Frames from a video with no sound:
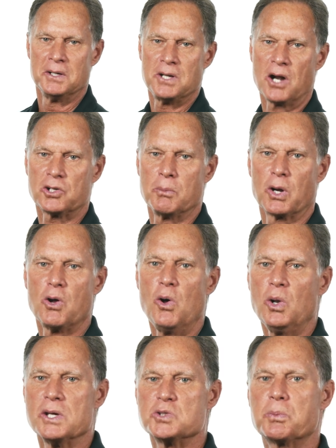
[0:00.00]
Dr.
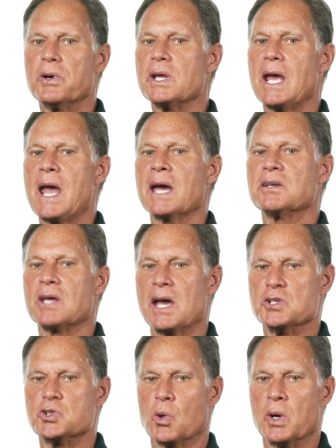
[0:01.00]
Mercola is pretty
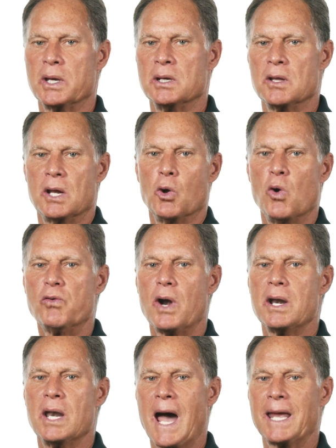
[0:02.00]
anti-soy in that over
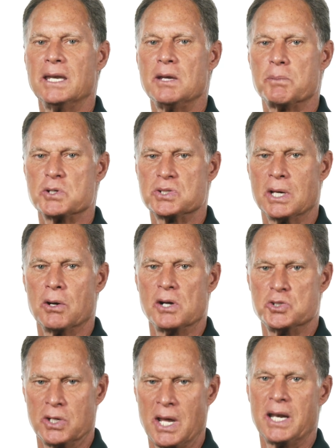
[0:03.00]
90% are
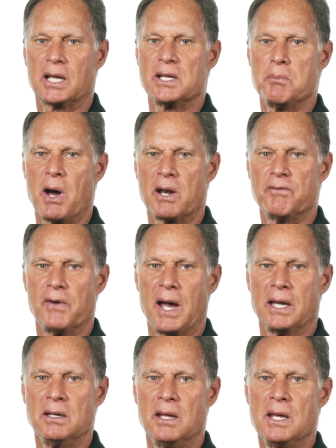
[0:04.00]
genetically
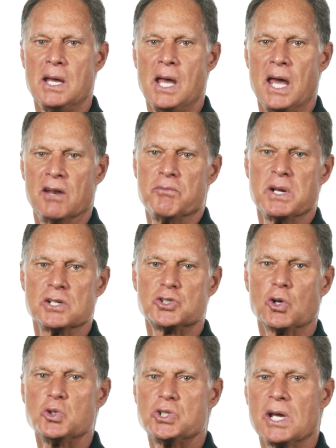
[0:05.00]
modified and have been
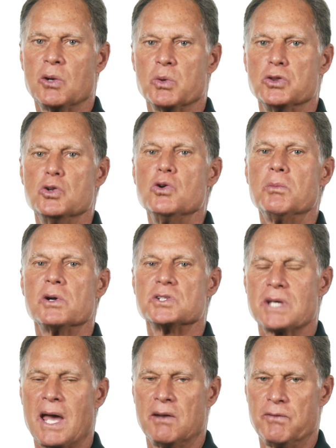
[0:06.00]
associated with
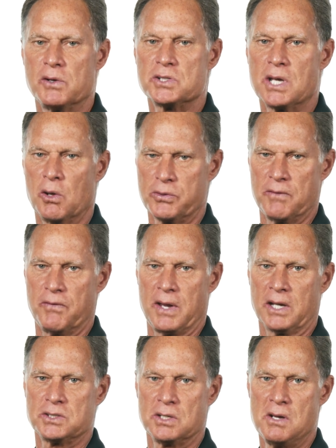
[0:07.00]
numerous adverse health
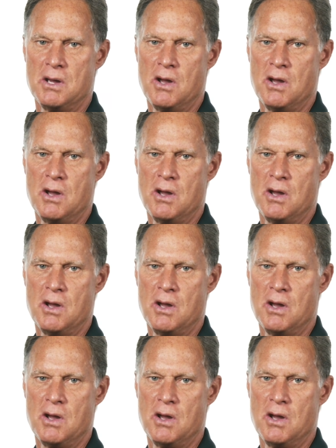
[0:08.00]
effects,